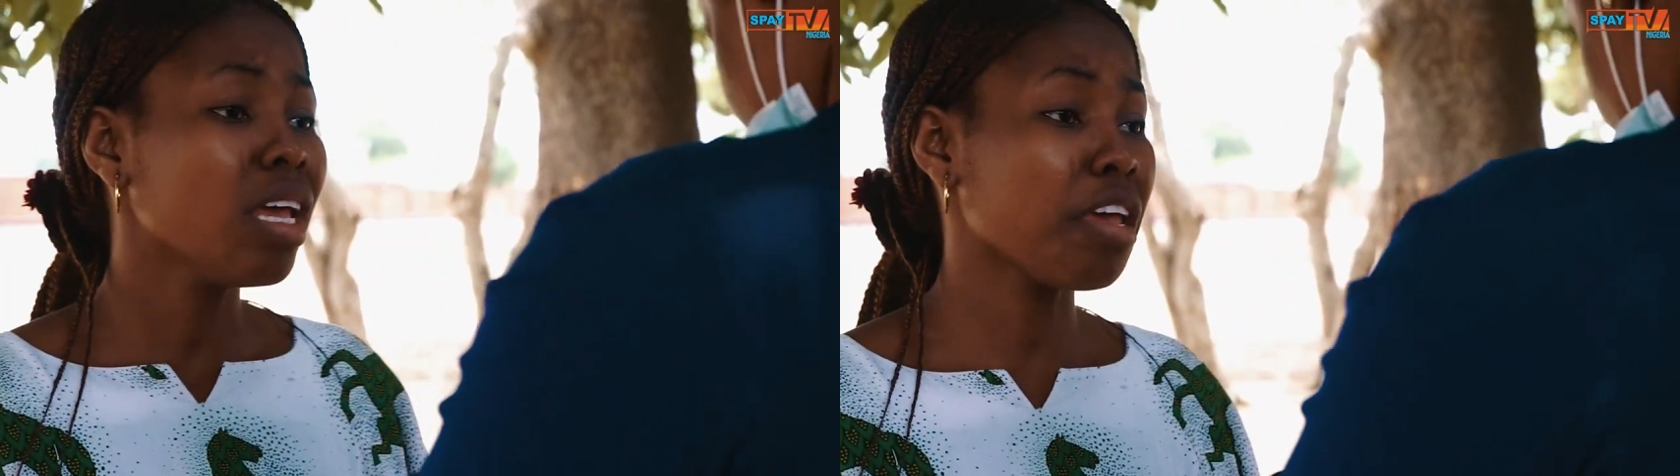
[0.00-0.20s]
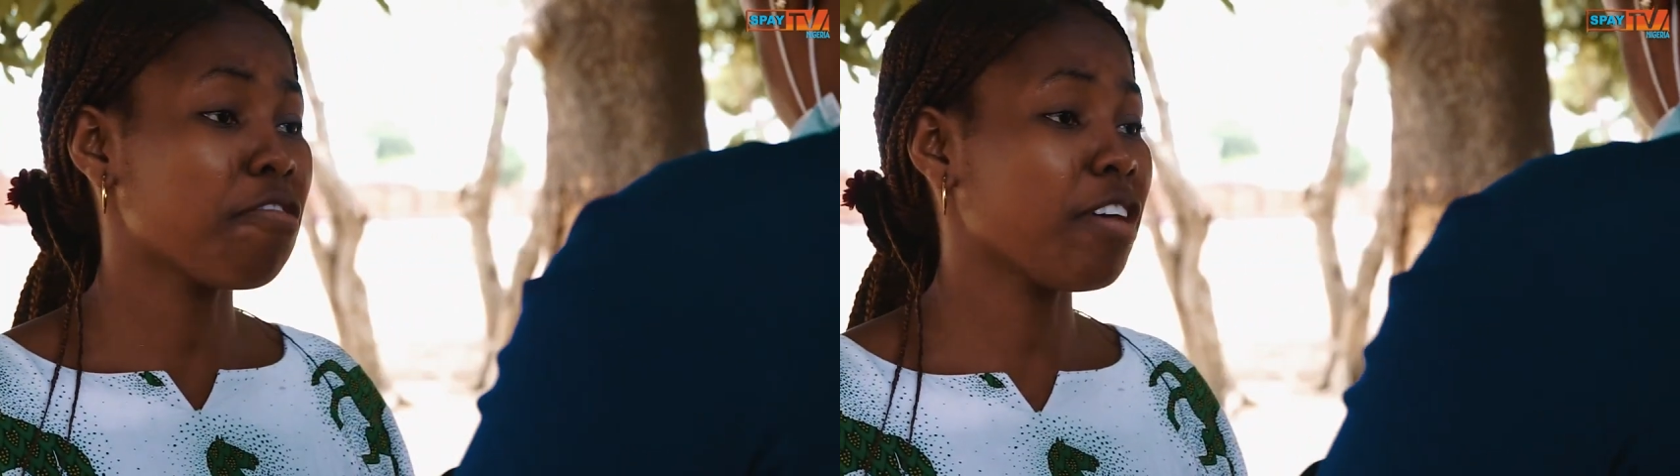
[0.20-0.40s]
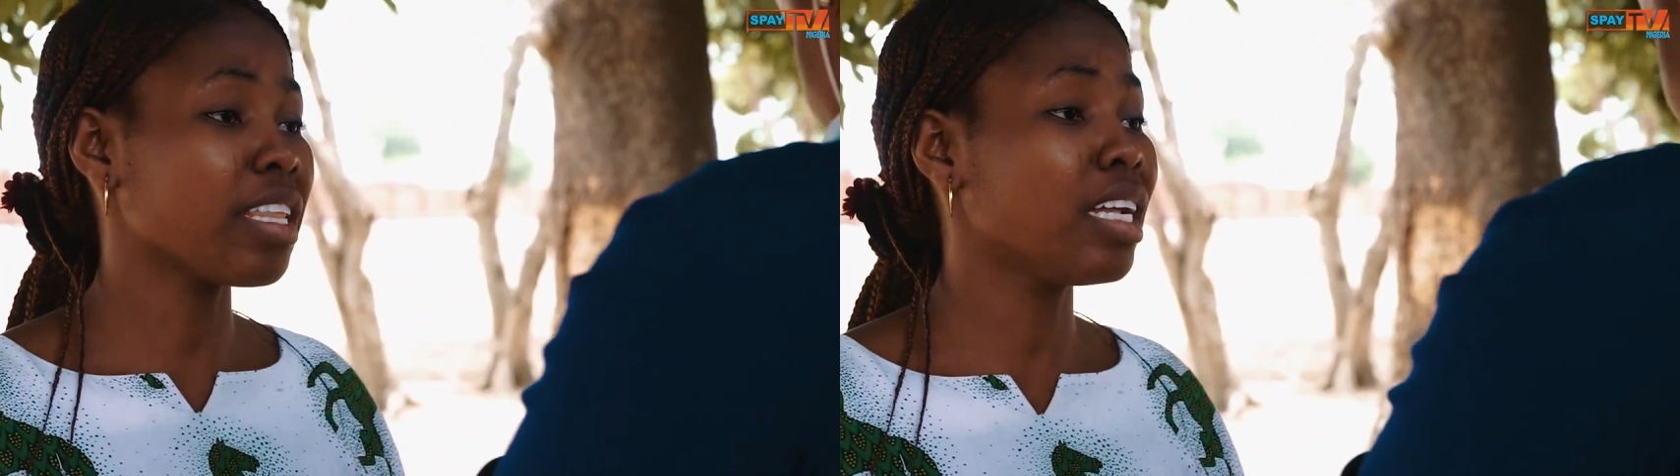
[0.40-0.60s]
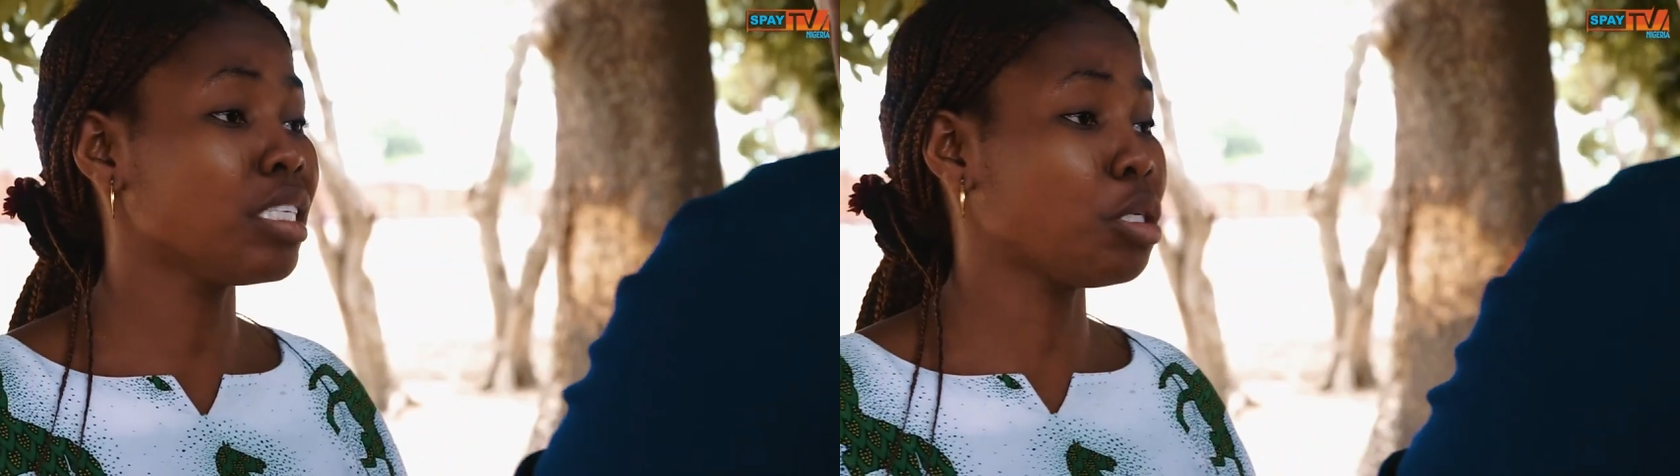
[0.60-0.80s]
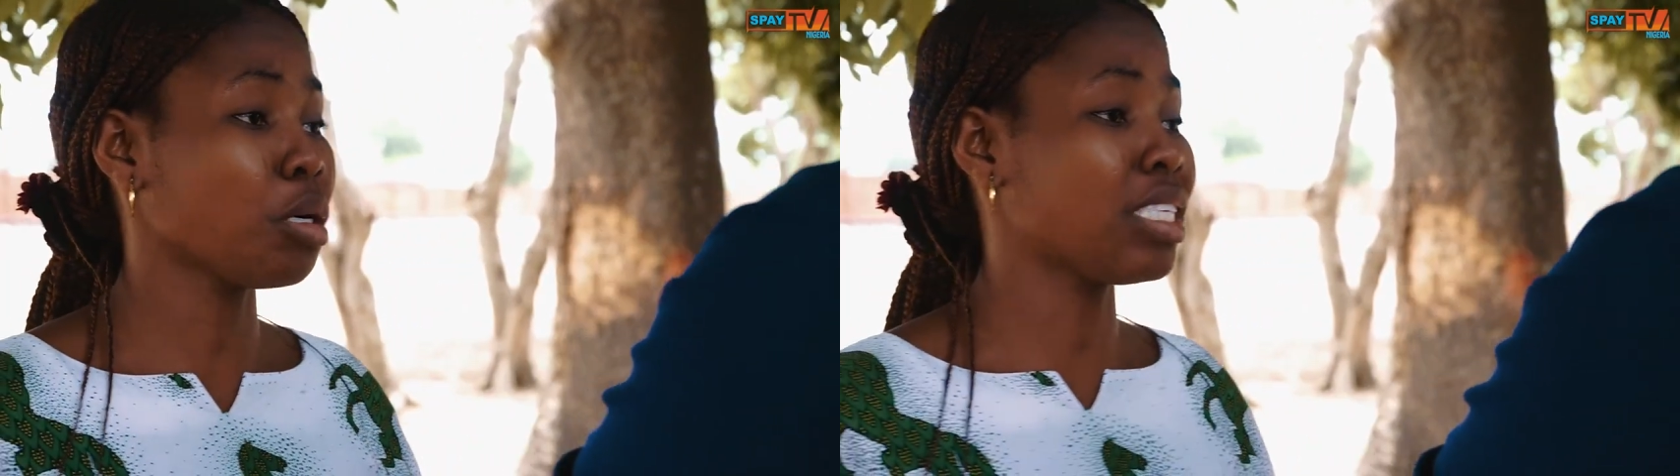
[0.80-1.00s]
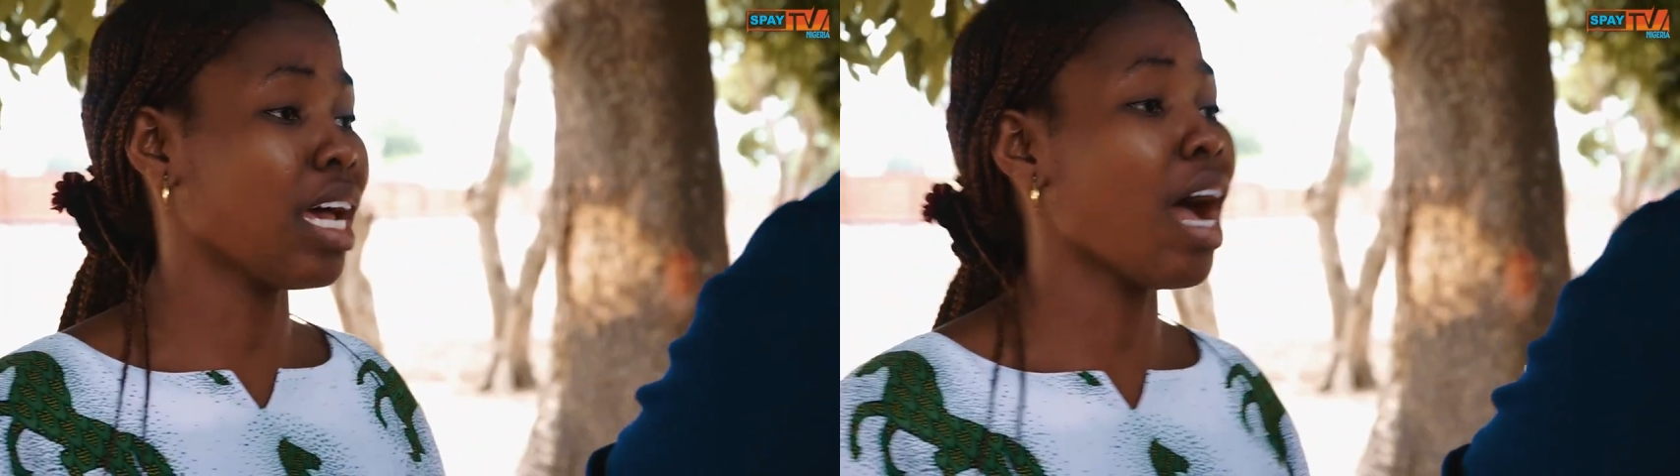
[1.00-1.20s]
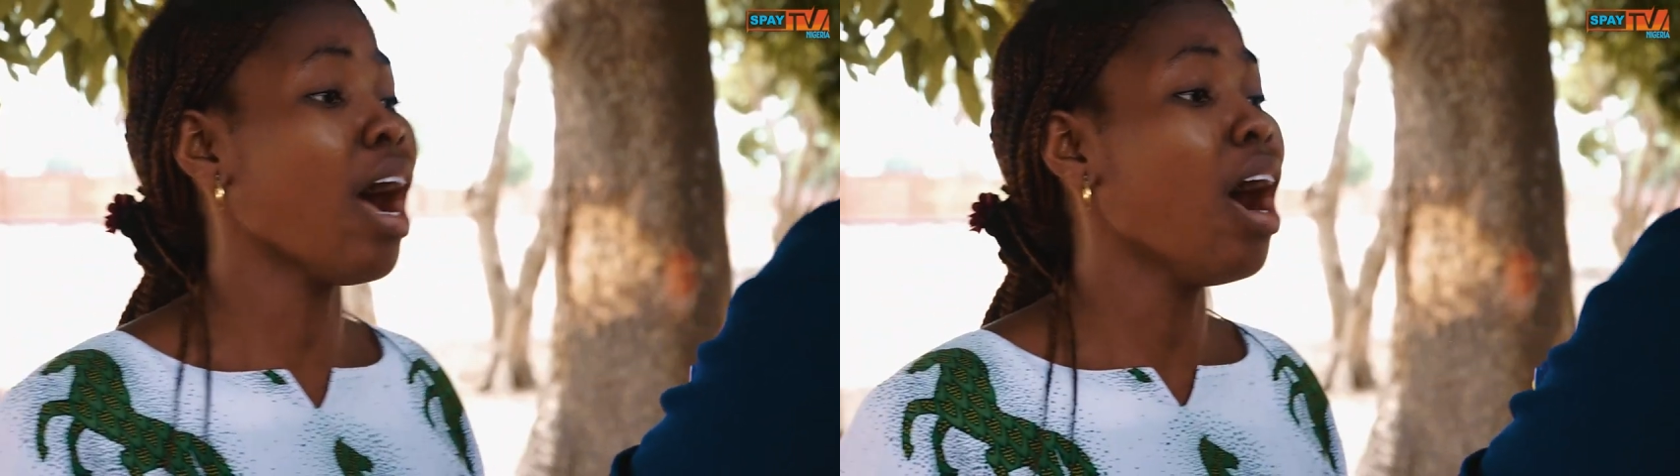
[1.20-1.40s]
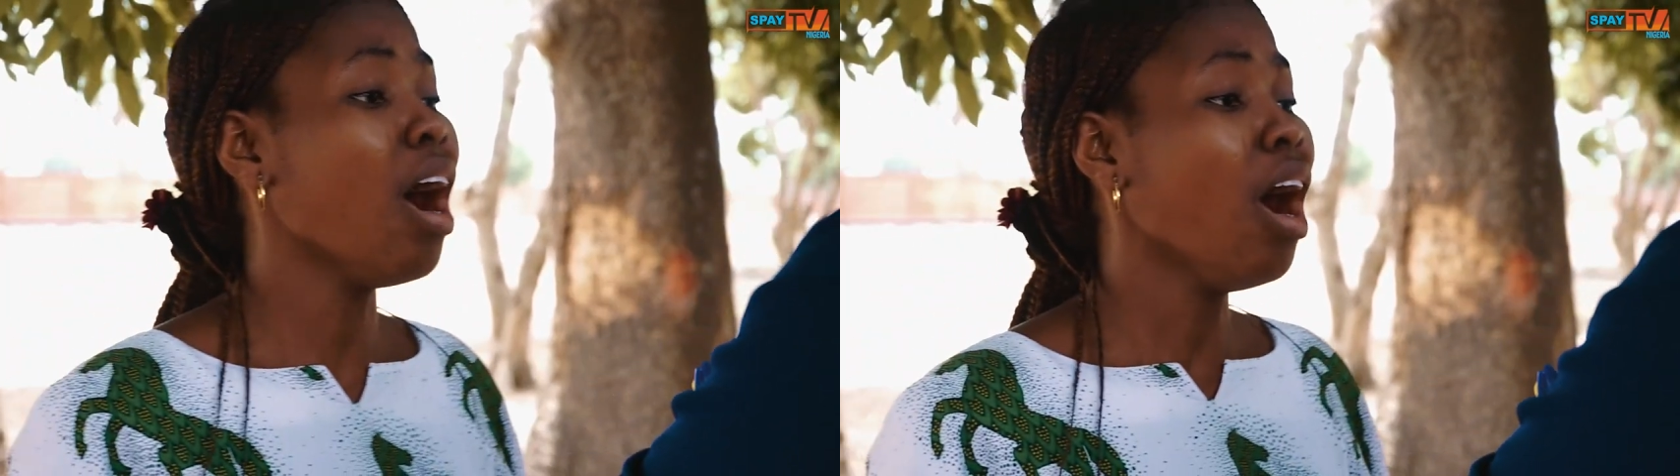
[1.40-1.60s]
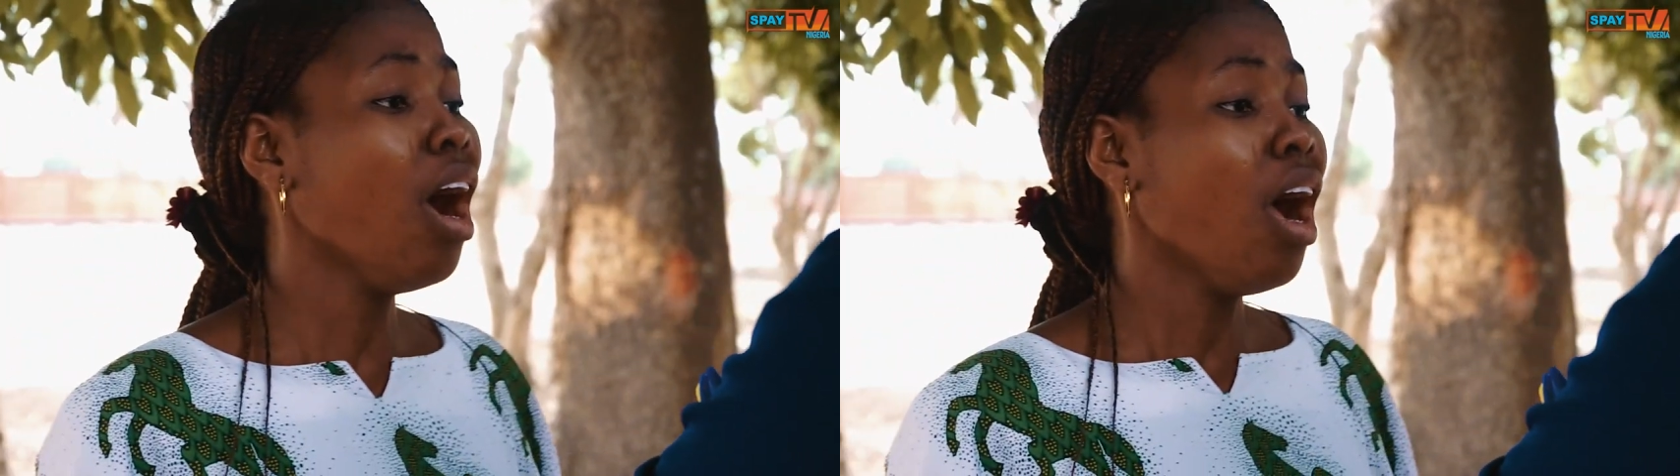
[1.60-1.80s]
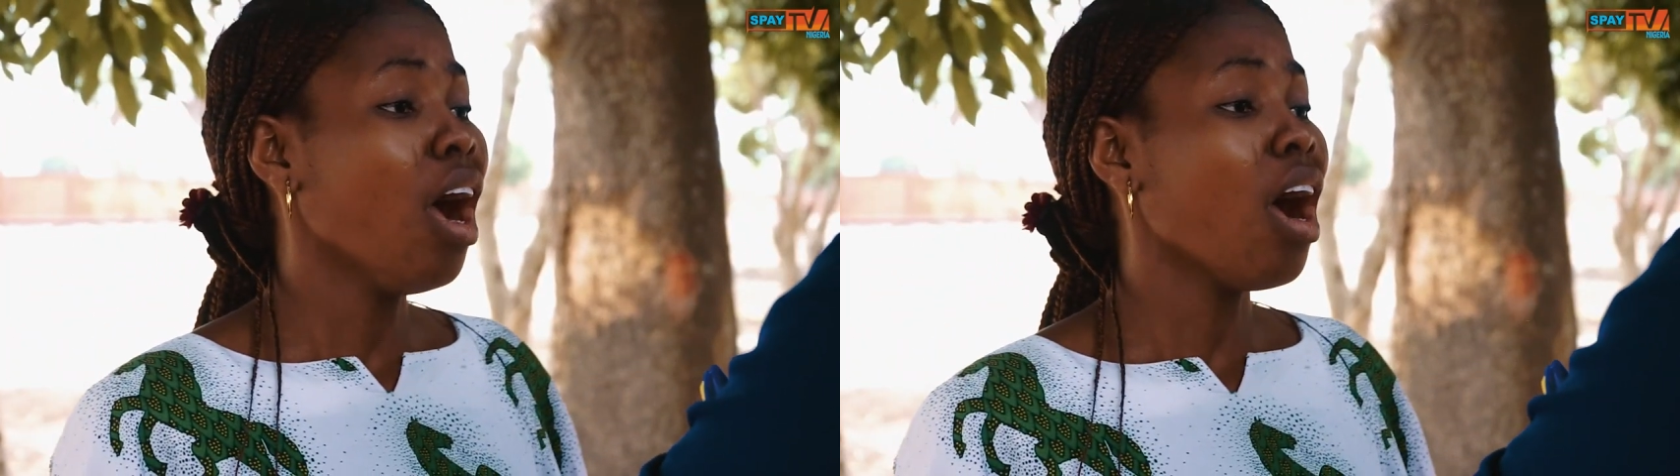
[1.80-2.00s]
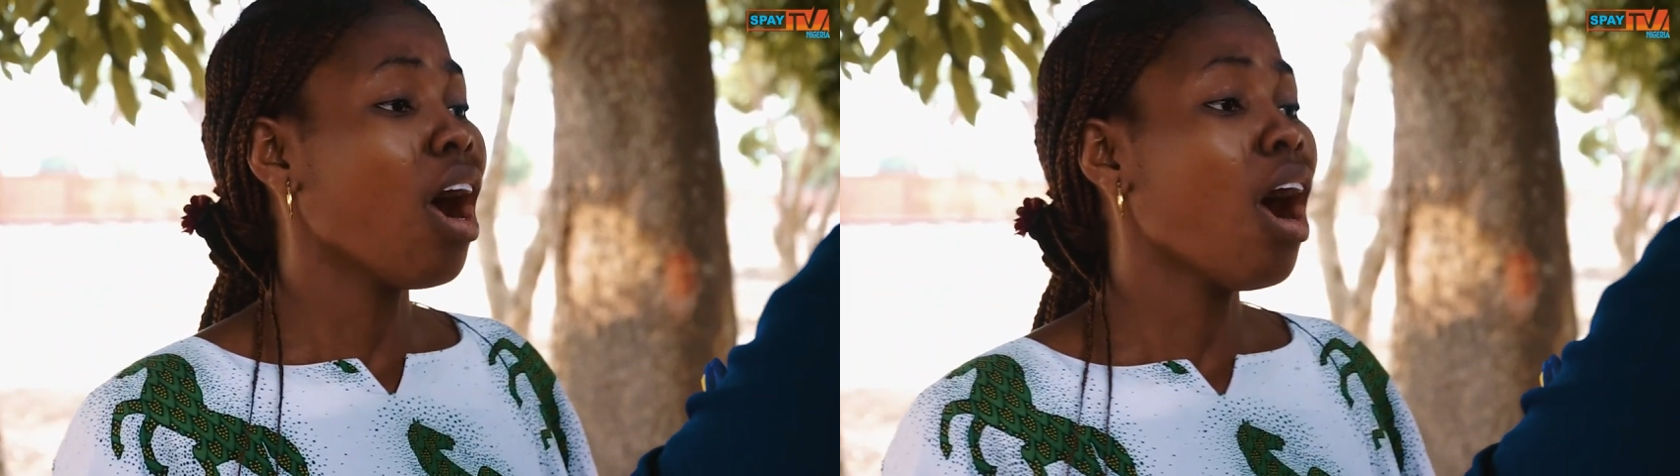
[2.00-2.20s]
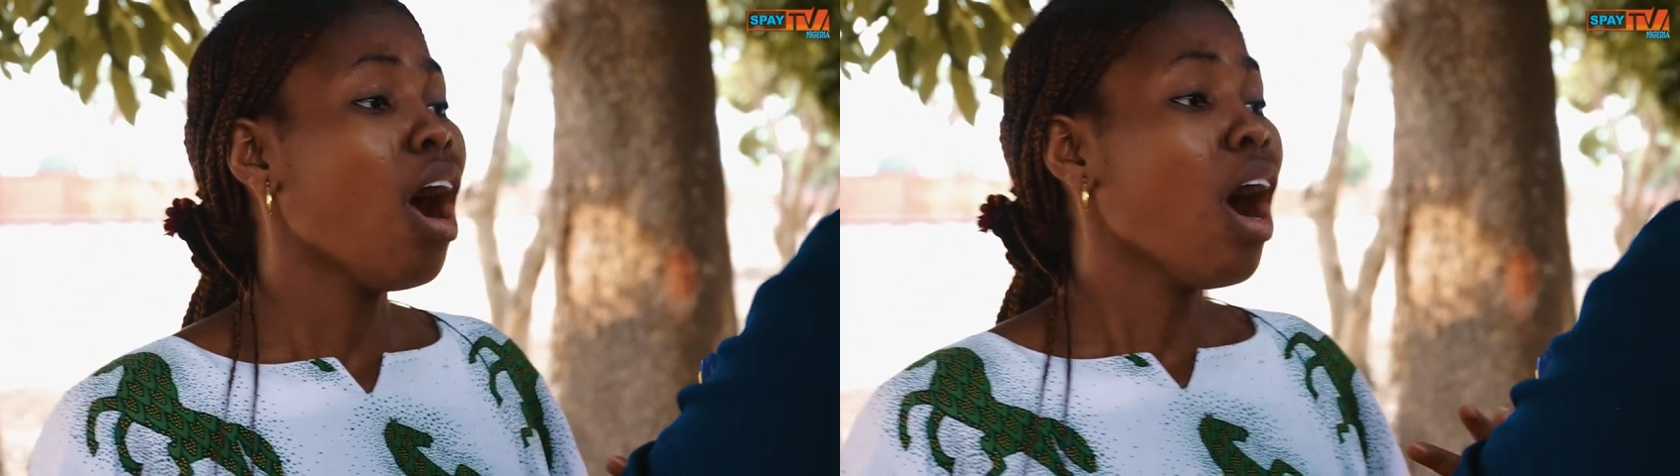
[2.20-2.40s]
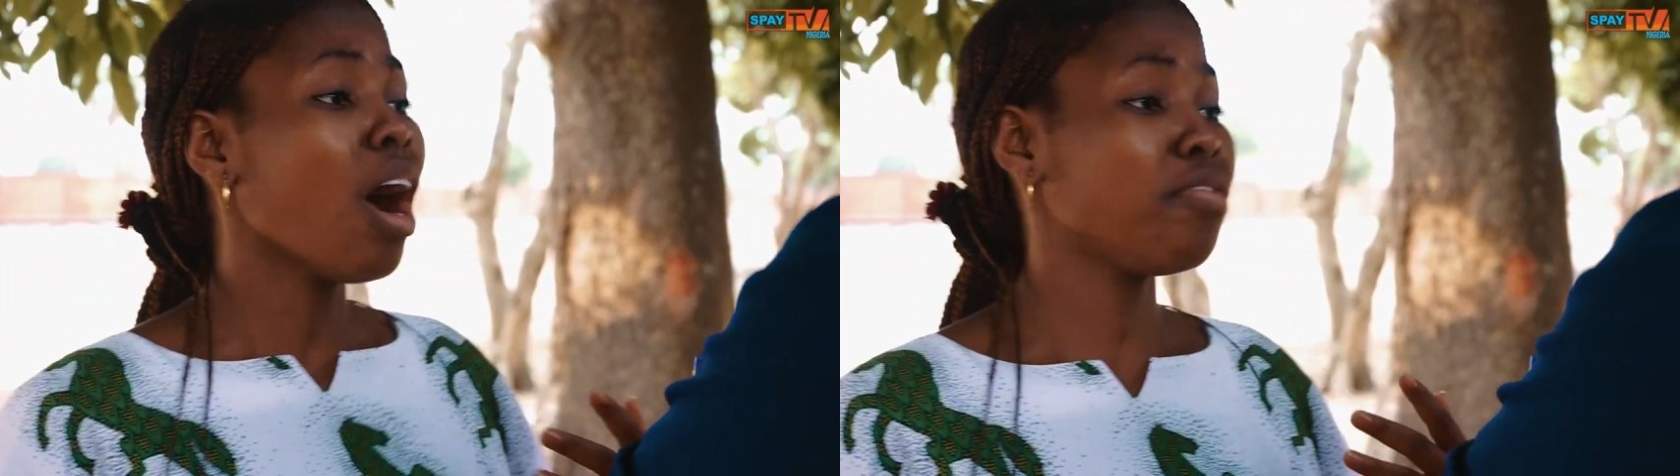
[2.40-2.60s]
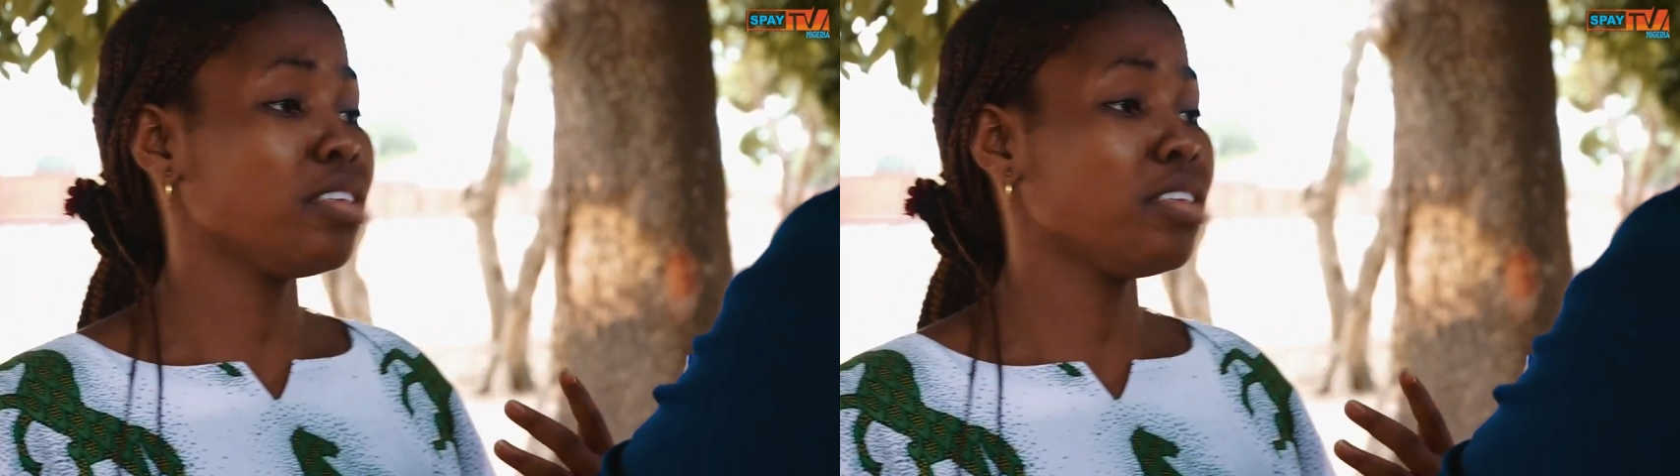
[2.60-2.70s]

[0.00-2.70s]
A father and daughter have